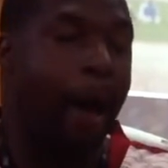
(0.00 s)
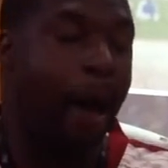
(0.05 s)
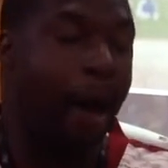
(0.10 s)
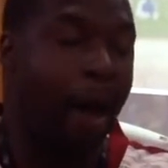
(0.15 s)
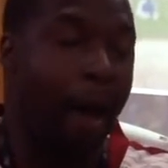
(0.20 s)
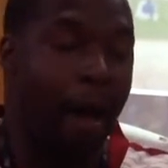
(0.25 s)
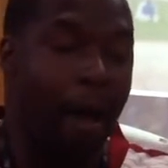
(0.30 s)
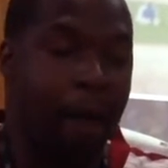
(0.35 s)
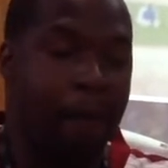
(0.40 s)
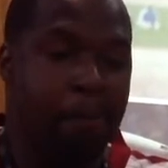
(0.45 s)

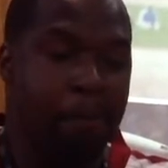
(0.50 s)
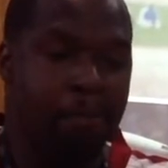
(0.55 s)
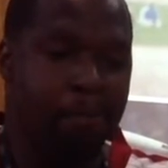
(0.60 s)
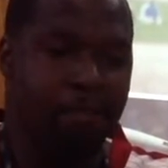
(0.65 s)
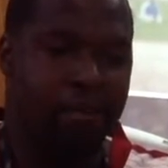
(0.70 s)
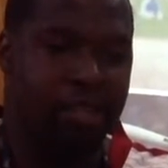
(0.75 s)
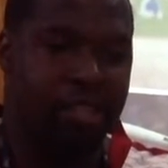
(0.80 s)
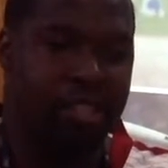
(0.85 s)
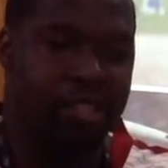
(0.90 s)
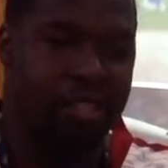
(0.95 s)
Um,
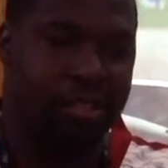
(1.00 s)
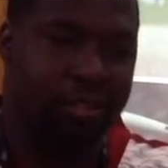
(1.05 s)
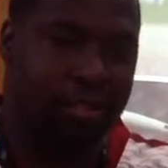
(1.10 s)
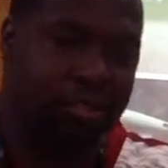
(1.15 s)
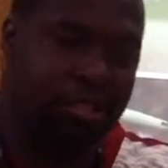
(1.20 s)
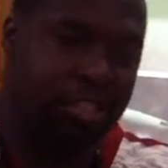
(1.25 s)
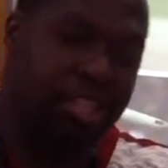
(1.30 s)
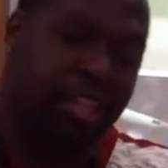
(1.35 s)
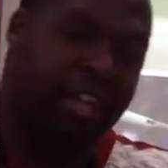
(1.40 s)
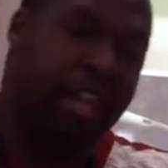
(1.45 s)
the
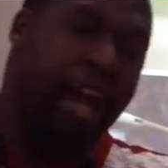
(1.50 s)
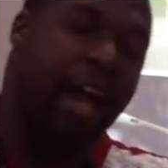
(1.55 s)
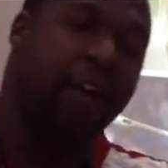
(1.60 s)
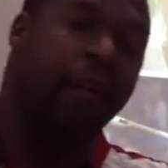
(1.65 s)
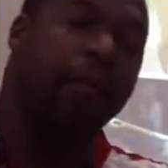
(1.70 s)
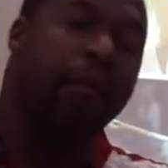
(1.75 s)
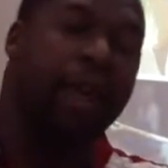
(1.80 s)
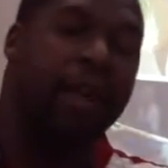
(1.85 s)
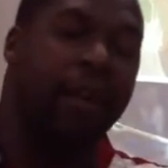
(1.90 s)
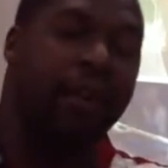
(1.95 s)

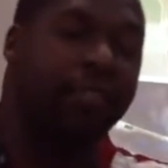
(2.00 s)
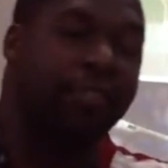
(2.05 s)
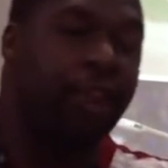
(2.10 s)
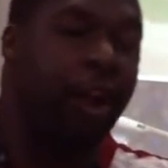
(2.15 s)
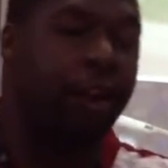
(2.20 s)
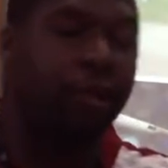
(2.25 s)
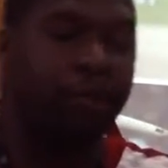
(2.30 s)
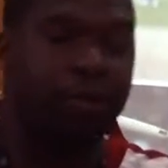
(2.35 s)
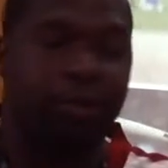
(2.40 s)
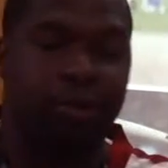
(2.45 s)
Chicago Bears
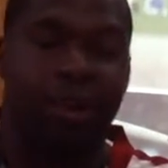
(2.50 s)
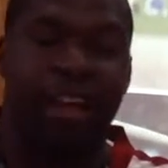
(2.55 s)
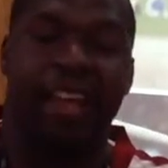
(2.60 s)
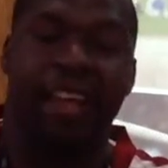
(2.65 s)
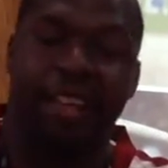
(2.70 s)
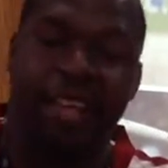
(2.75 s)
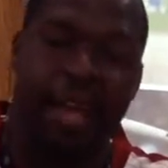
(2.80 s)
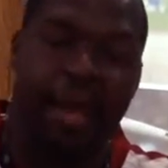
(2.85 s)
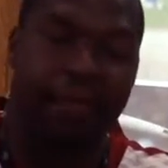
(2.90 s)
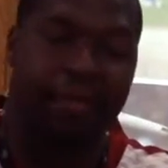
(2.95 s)
start
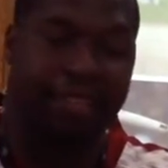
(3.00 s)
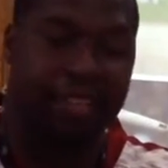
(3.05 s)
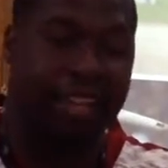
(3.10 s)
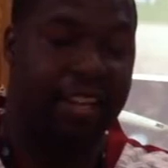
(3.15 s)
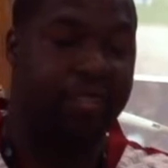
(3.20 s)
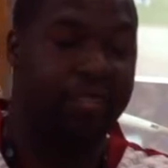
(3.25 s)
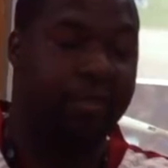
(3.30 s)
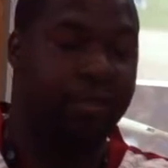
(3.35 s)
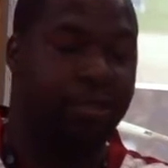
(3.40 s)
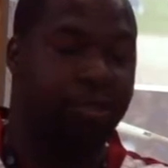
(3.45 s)
trade camp
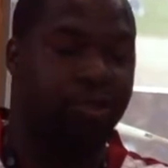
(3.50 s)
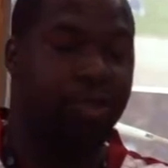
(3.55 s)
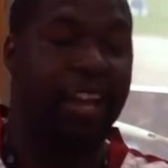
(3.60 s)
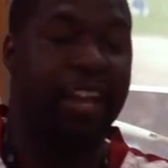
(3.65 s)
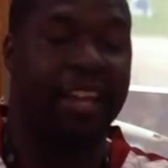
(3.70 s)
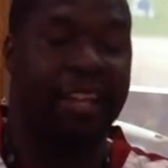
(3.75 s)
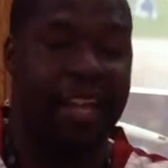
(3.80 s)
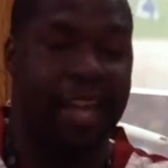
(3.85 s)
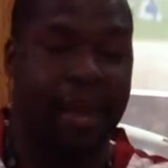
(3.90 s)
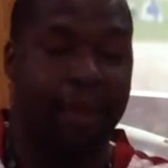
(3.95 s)
season.
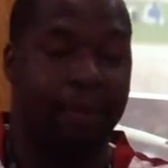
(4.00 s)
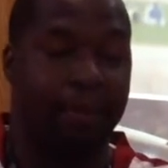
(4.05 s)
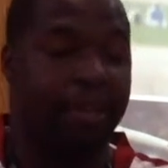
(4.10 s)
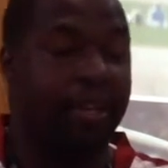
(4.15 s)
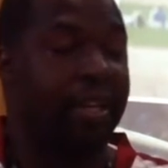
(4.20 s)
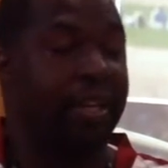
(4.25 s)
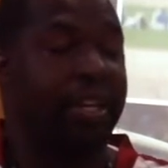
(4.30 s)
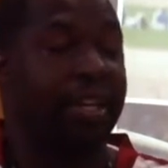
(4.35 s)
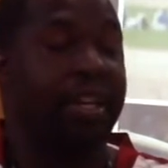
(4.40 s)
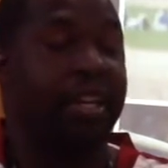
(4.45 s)
Trade camp
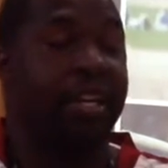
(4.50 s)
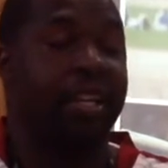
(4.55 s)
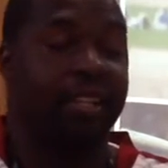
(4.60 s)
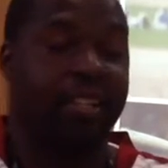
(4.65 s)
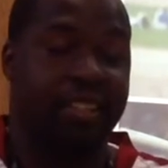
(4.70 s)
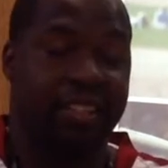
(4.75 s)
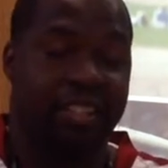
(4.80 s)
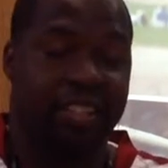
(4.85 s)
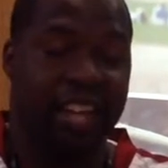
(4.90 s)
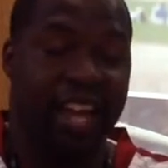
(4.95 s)

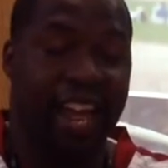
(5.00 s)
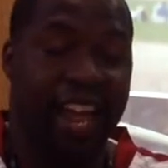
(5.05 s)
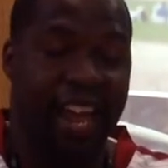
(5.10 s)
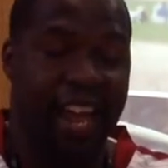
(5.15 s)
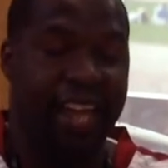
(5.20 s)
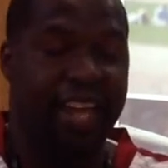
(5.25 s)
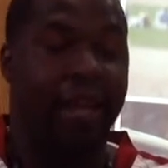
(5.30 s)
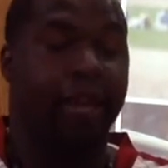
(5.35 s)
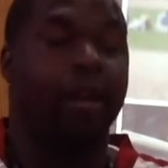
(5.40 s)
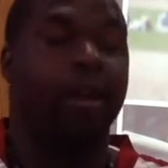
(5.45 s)

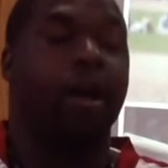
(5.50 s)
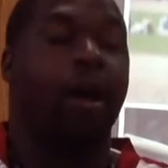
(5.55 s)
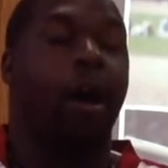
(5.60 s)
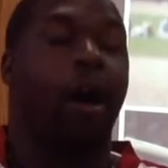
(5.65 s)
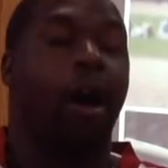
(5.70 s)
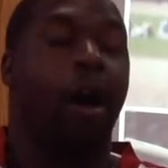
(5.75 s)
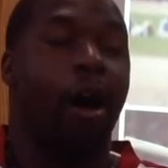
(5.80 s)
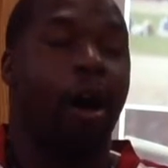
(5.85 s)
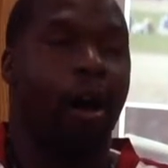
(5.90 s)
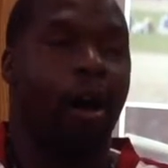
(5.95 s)
today,
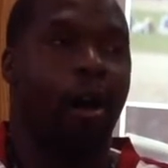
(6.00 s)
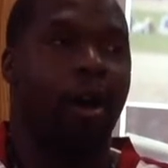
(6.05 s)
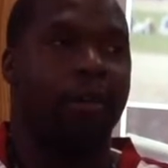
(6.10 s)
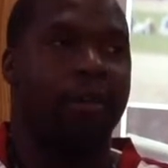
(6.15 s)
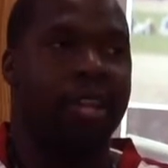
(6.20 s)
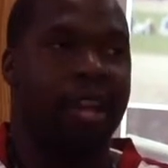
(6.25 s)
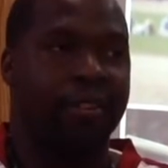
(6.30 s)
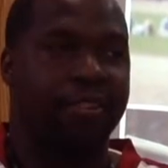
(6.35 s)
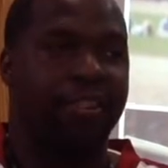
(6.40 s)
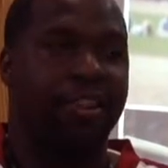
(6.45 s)
uh,
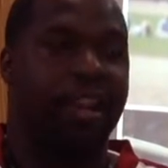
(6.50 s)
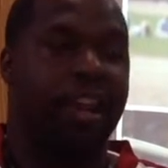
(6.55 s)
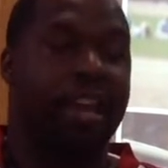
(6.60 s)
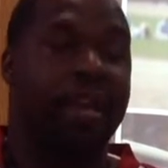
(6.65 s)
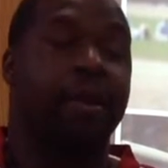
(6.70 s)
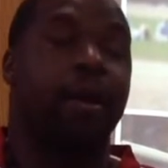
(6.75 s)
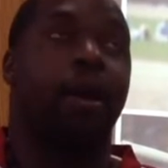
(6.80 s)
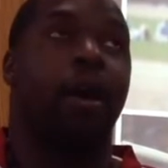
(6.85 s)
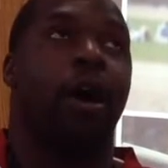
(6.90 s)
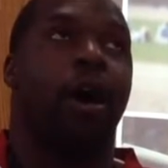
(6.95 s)

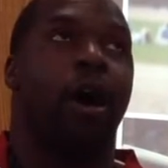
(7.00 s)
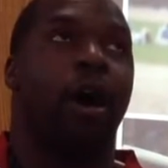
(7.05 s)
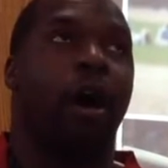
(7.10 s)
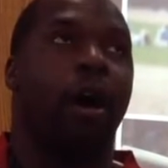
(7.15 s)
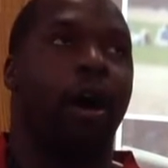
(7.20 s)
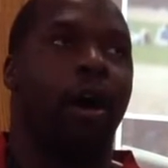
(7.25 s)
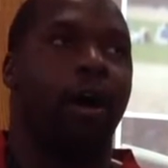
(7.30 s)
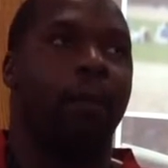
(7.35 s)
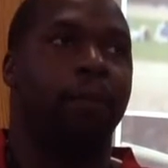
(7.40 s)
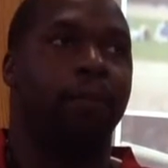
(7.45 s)
yesterday.
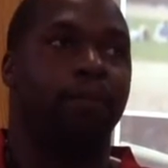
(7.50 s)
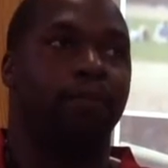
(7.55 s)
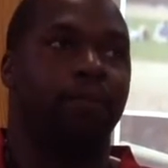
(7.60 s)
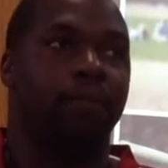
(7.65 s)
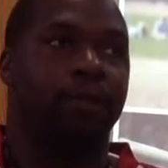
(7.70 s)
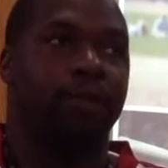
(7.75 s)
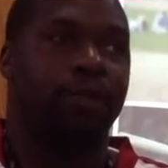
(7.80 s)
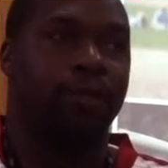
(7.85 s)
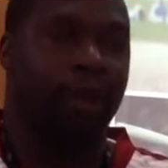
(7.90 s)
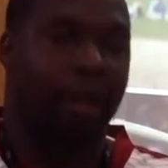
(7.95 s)
Um,
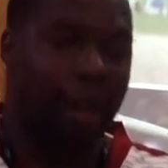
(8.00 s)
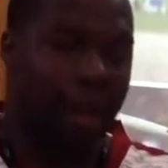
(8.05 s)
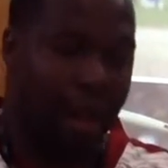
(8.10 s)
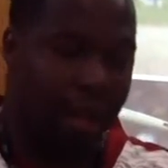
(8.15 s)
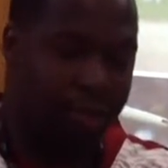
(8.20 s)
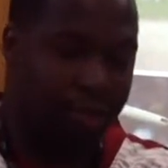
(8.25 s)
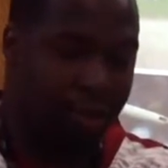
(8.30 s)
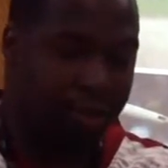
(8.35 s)
I'm